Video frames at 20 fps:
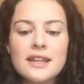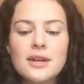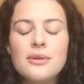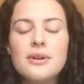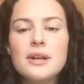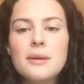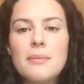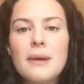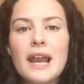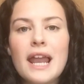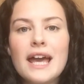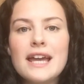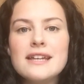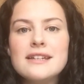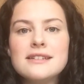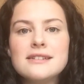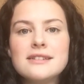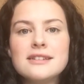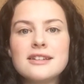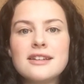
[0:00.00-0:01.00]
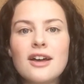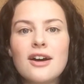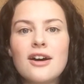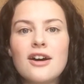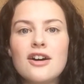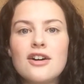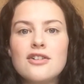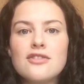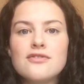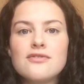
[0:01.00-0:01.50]
They're in a place
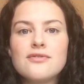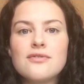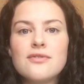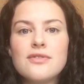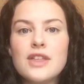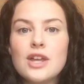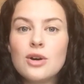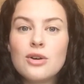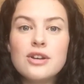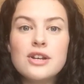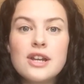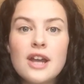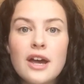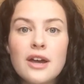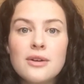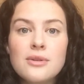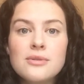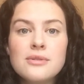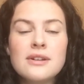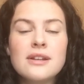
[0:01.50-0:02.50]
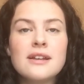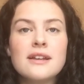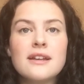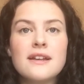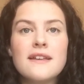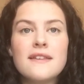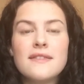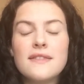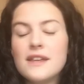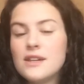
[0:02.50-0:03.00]
of the unknown,
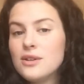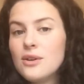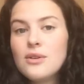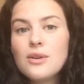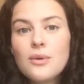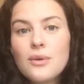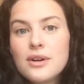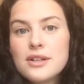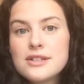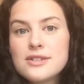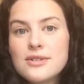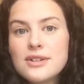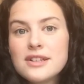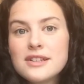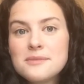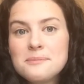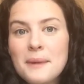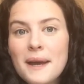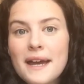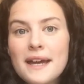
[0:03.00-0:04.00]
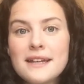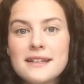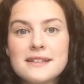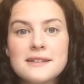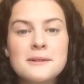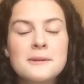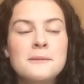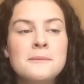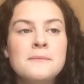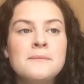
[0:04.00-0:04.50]
they don't know what to
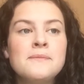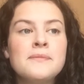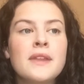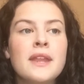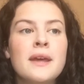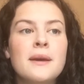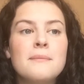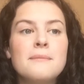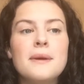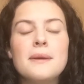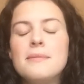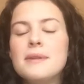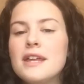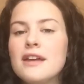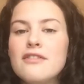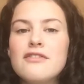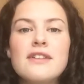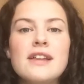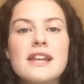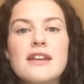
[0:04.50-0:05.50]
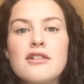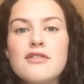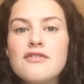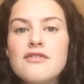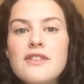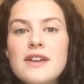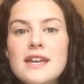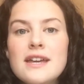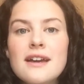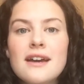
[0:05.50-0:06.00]
expect. Maybe they're feeling
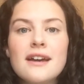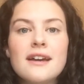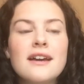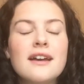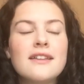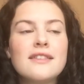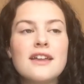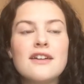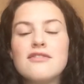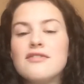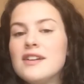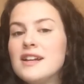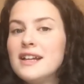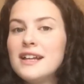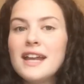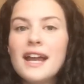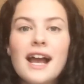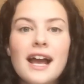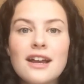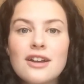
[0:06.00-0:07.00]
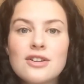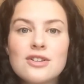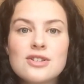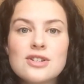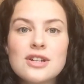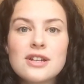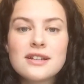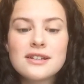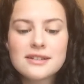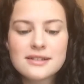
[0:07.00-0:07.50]
fear, they're feeling
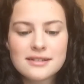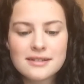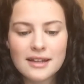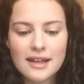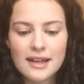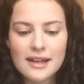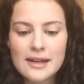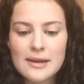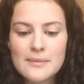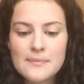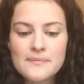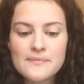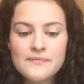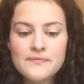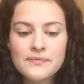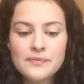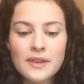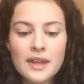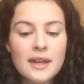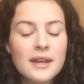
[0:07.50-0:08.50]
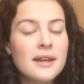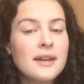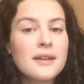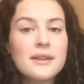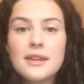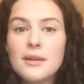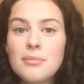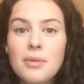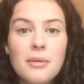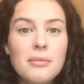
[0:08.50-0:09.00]
anxious, um,
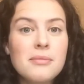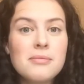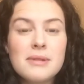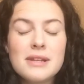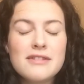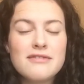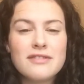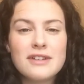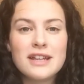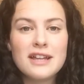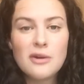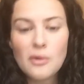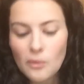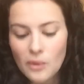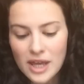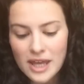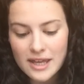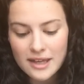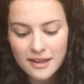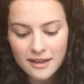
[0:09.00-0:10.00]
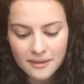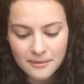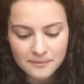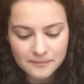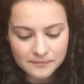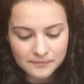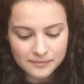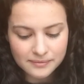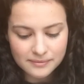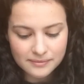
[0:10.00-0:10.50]
they're probably feeling weak.